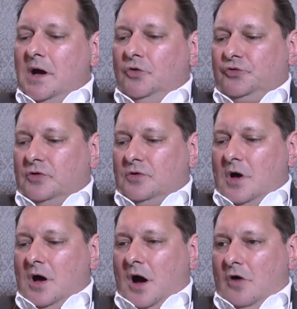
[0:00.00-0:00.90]
ask
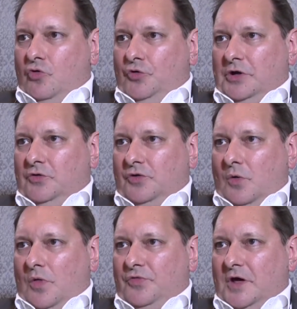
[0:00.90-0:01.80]
our audience, our
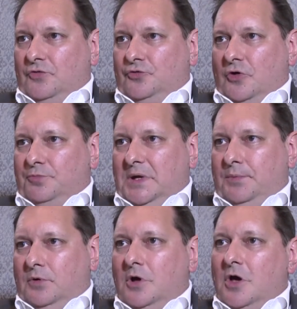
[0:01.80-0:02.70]
1,200
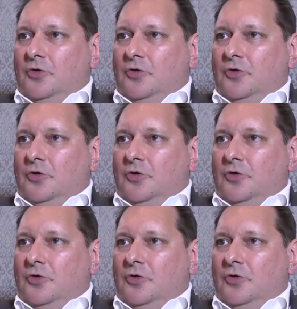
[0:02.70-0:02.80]
people,